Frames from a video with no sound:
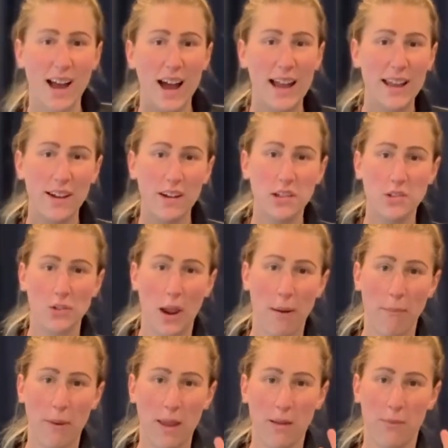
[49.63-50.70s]
I go
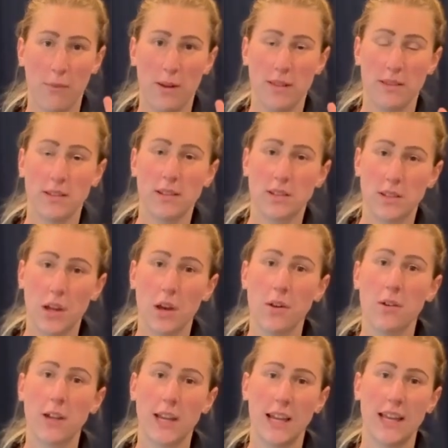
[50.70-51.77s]
tramping with
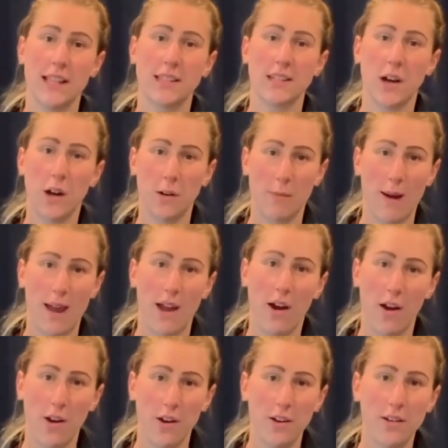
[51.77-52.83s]
2 kids on my
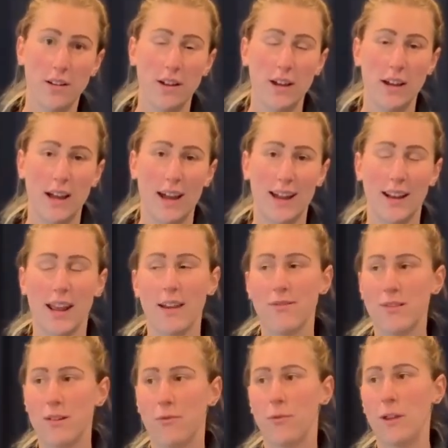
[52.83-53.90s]
own, and
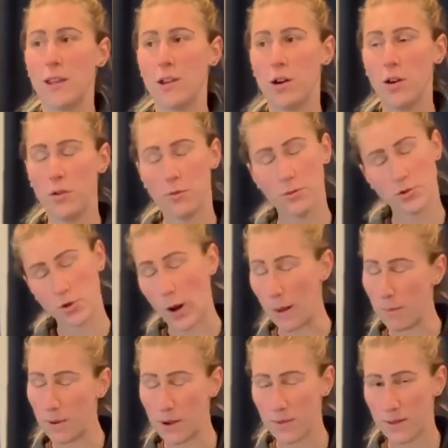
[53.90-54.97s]
even if we go
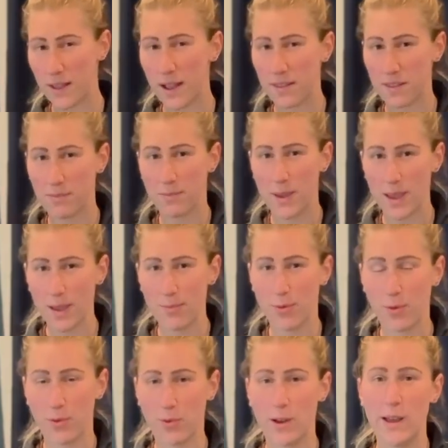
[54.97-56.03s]
tramping with other
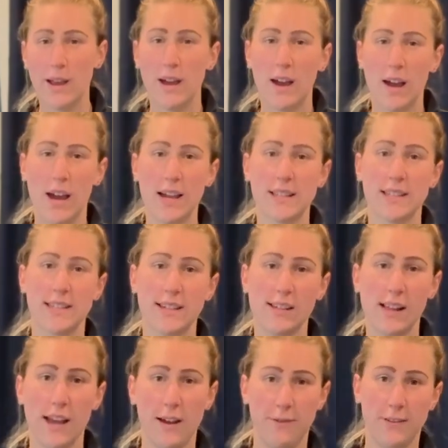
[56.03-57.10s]
people, I
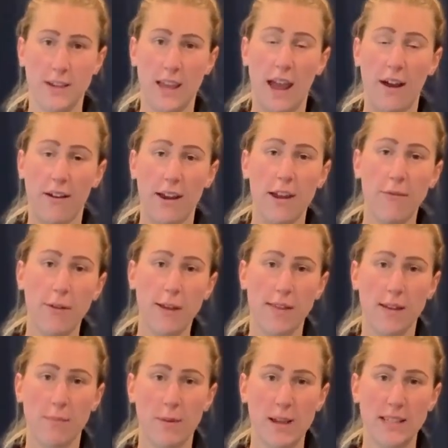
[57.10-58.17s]
still have to carry
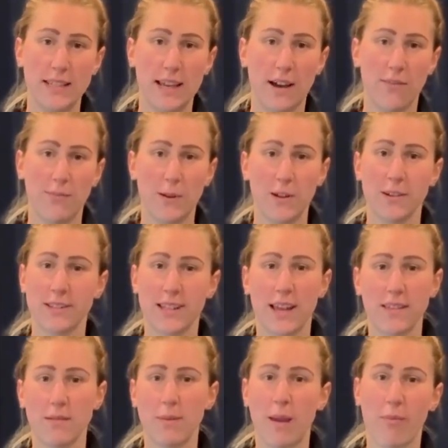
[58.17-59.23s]
everything myself because the
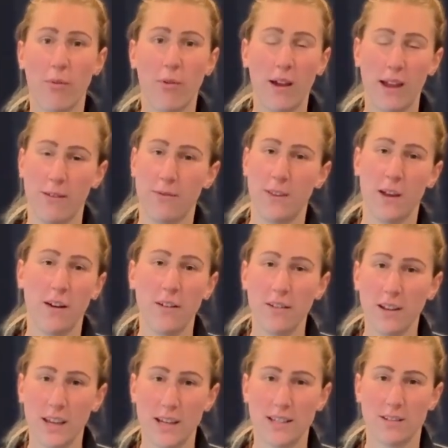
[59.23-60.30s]
other people have their
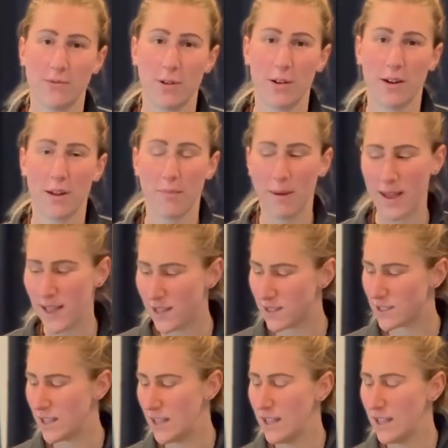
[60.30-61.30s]
own gear to worry about,